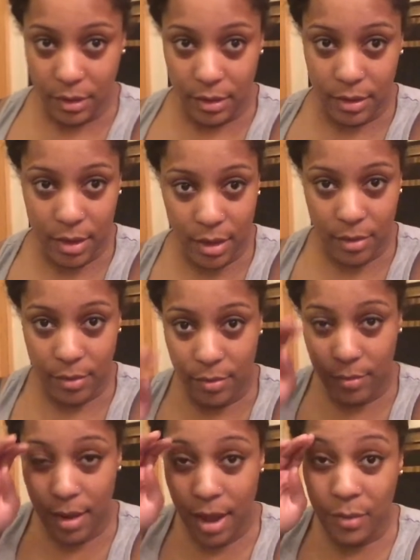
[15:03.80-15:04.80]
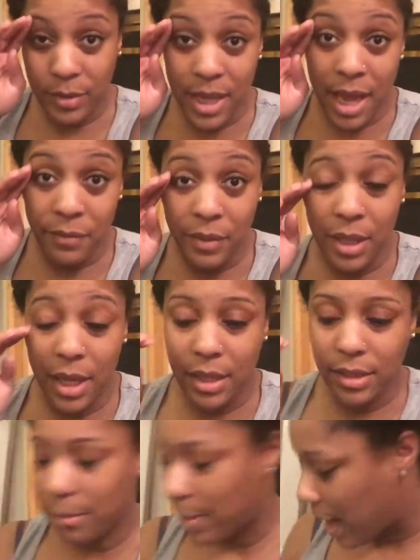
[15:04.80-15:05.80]
So I was having
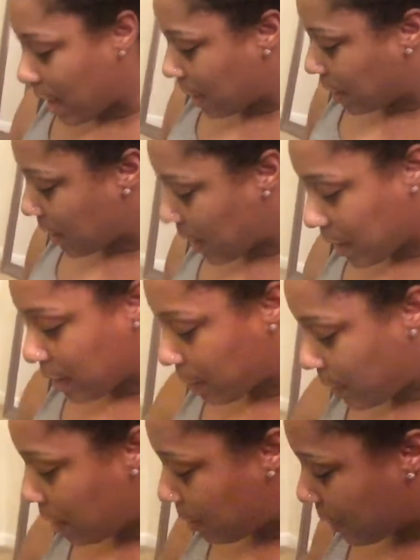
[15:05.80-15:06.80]
like some headaches last week.